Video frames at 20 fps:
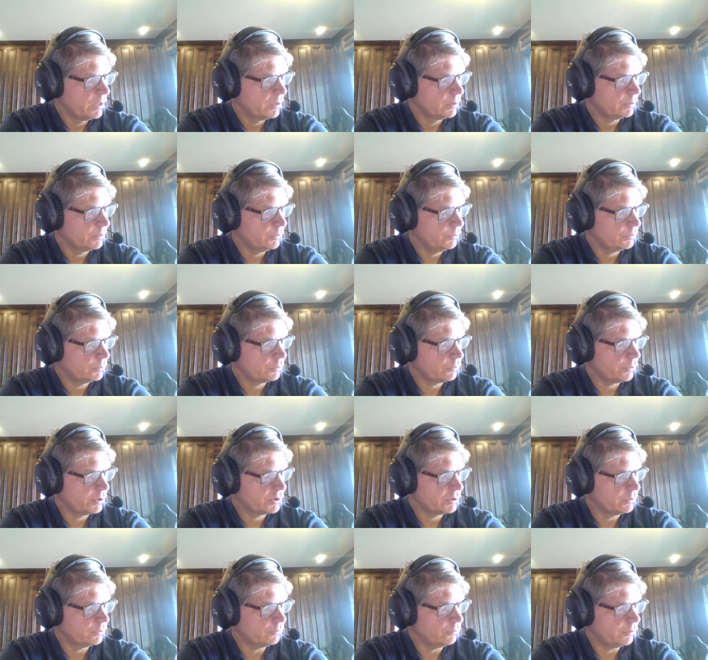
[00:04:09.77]
Good.
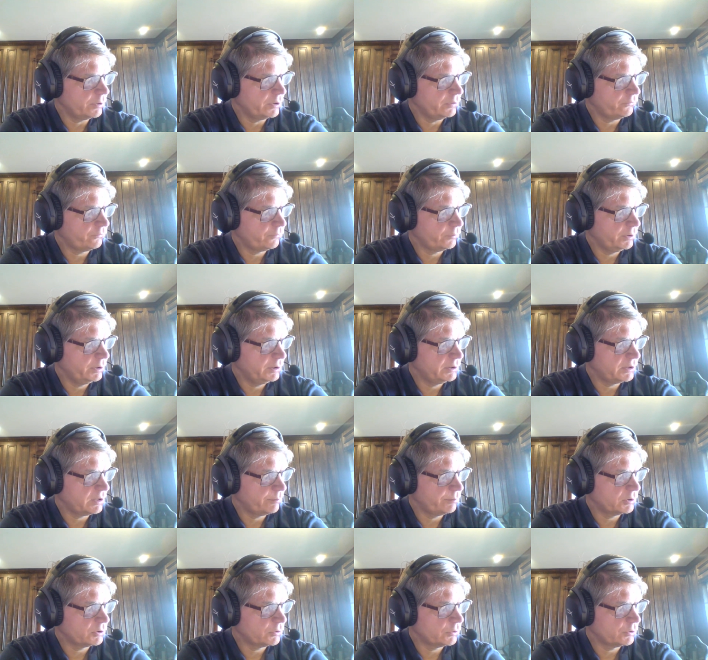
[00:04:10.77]
Question 23.
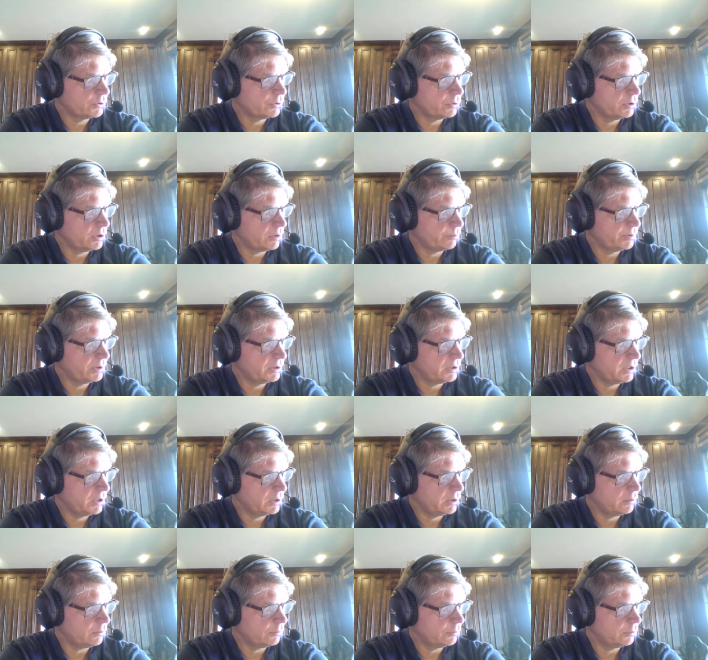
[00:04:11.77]
Temperature should not be
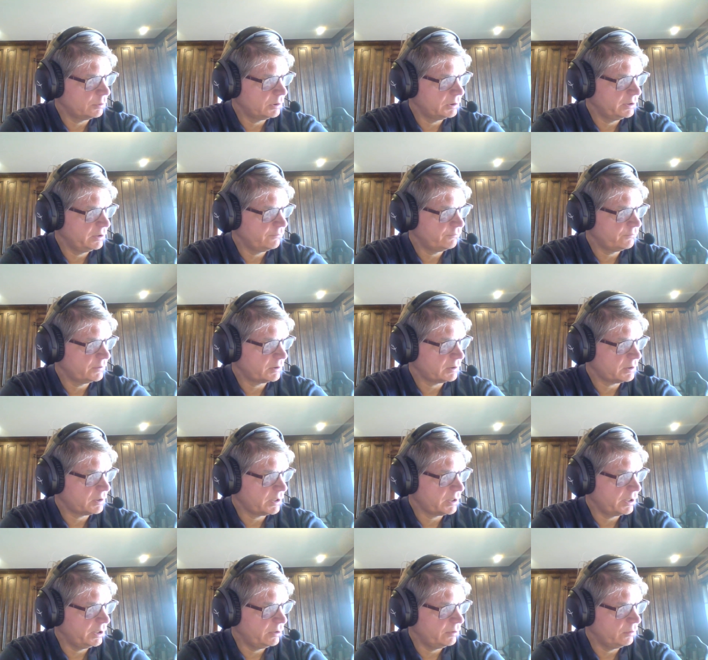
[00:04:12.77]
taken orally if the
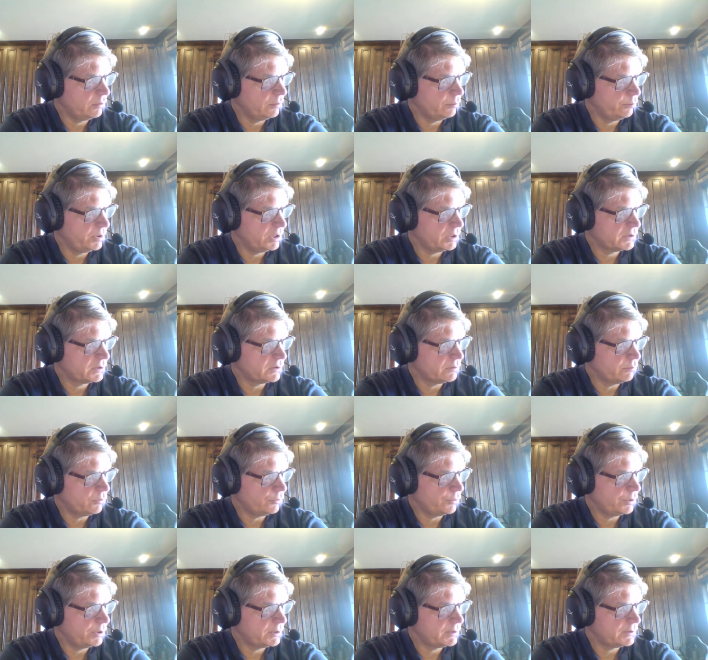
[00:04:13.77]
client, B as in
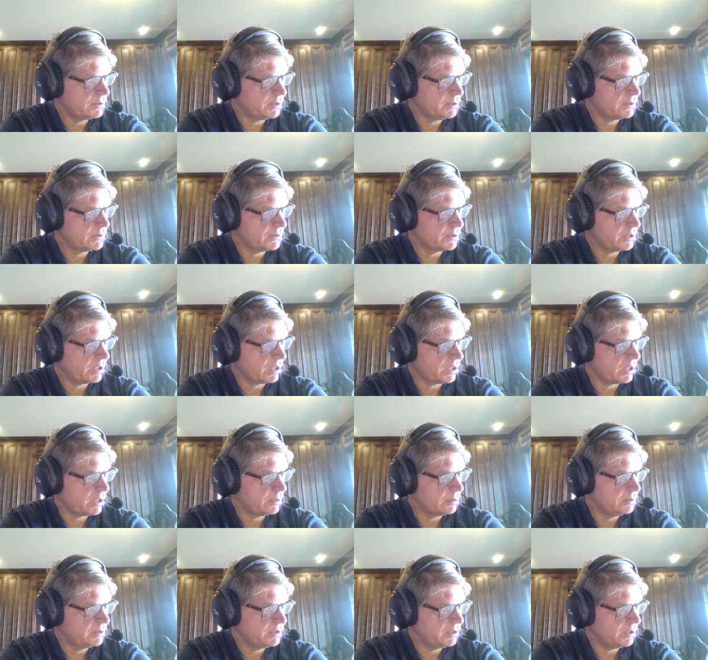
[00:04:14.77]
boy, C as in cat,
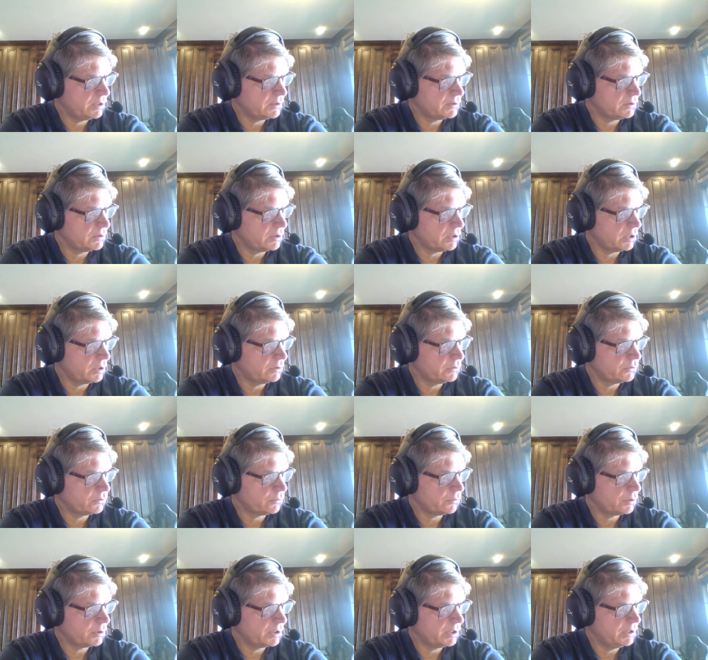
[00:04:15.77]
D as in
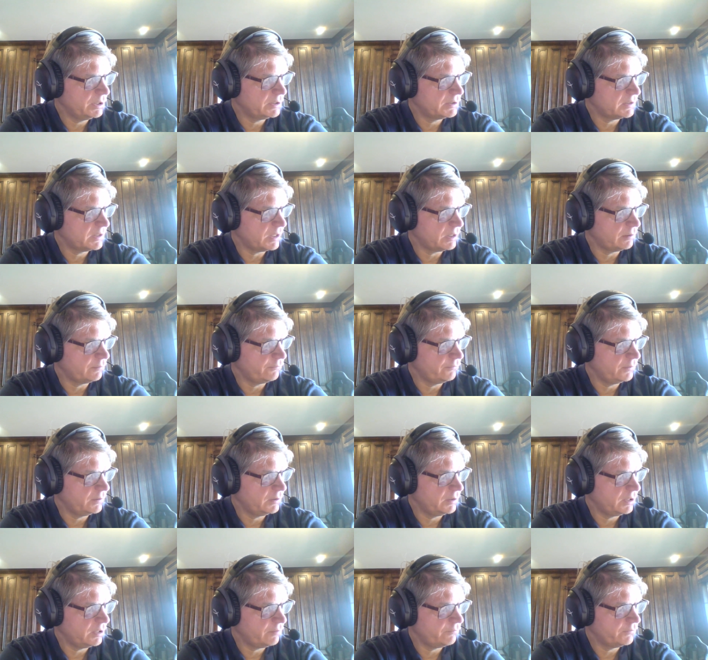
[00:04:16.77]
dinosaur, E as in elephant,
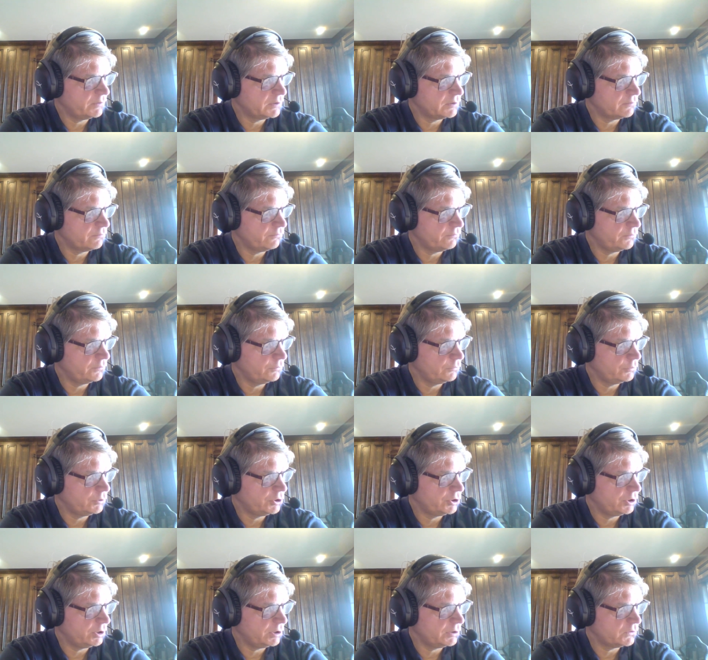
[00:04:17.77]
F as in food,
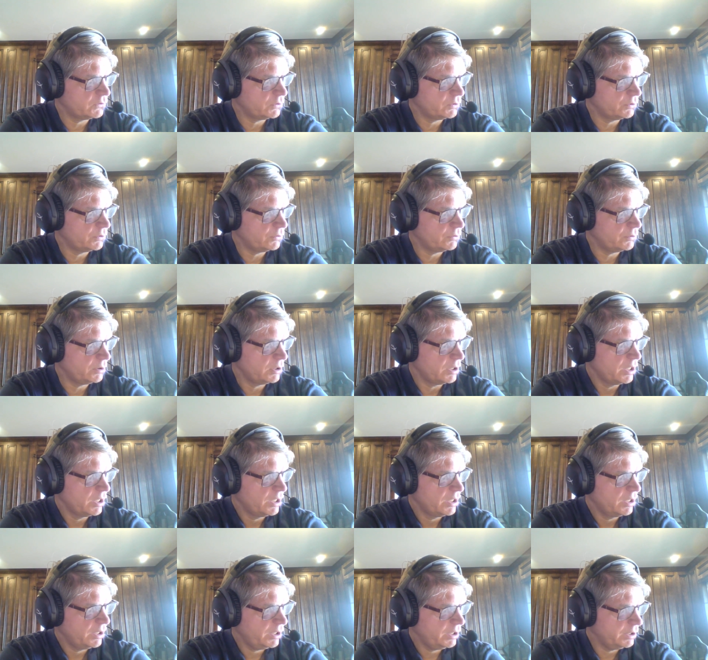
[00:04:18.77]
G as in good,
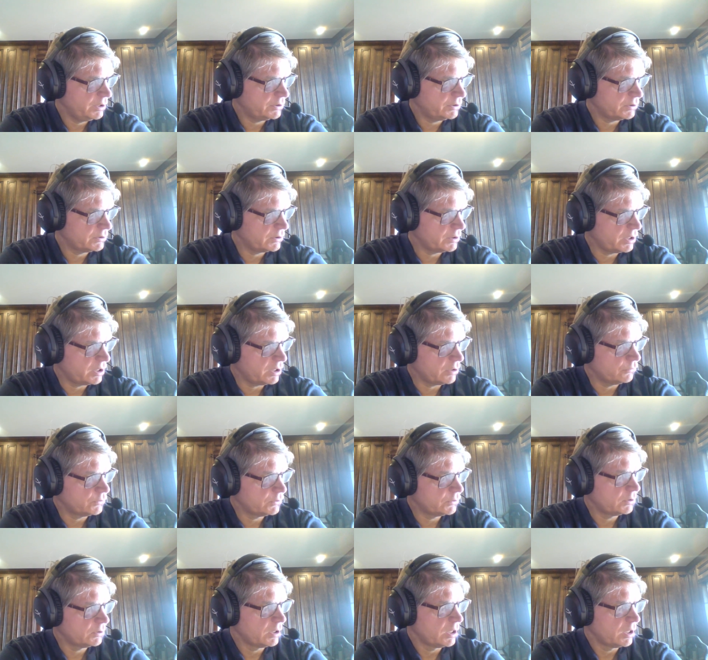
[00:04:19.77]
H as in house.